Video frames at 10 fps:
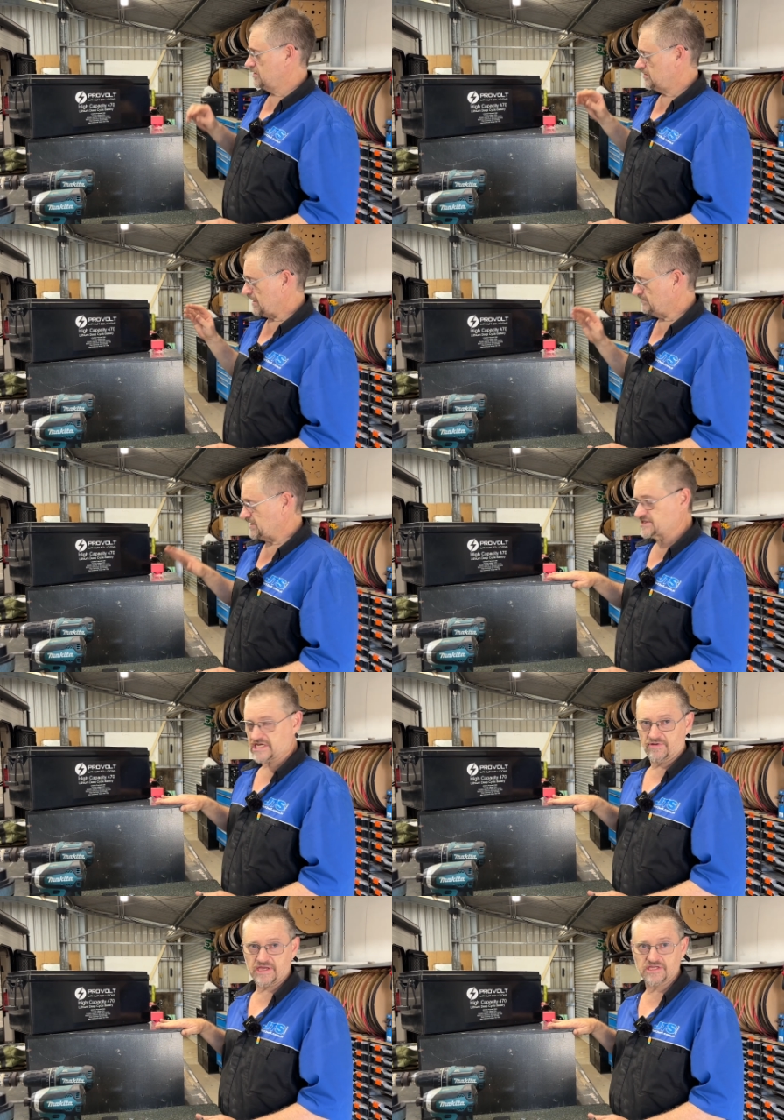everything's
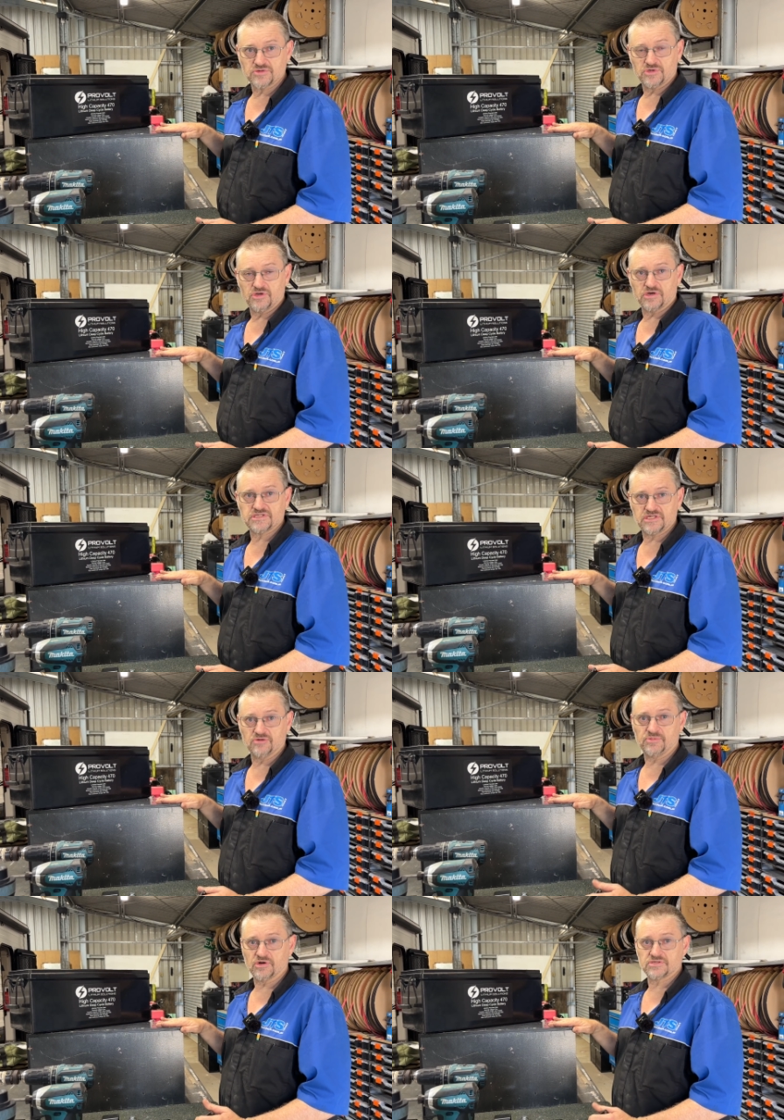going into a nice sealed
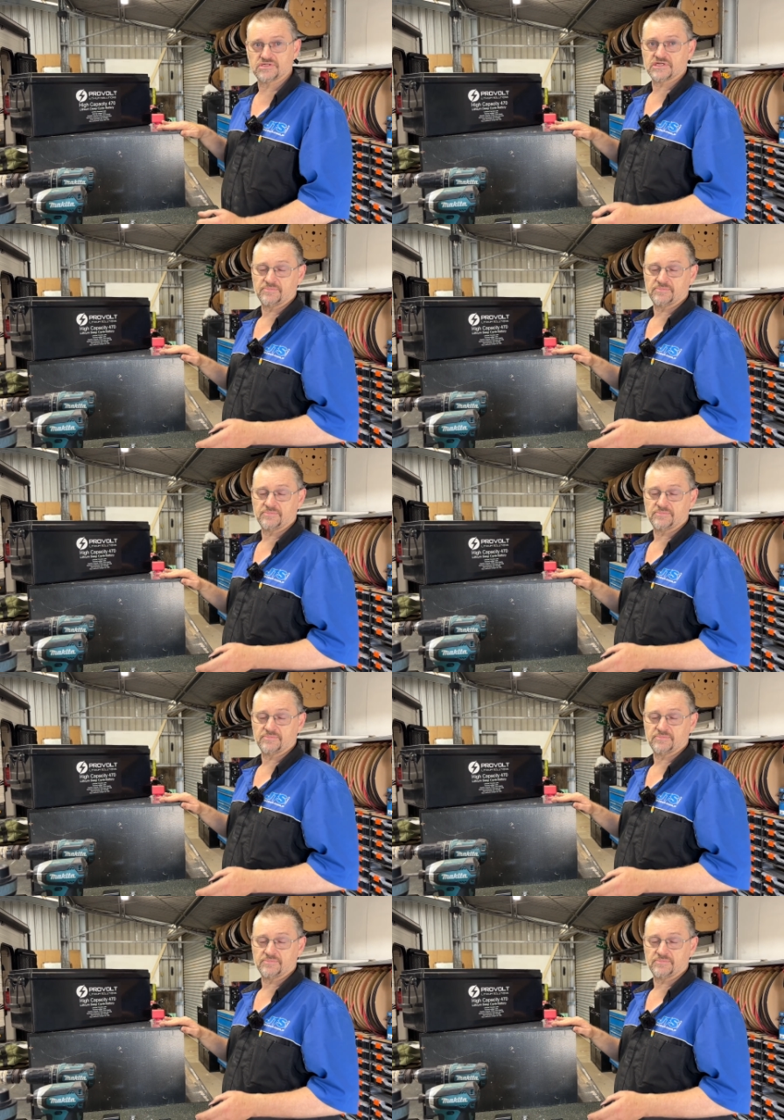box,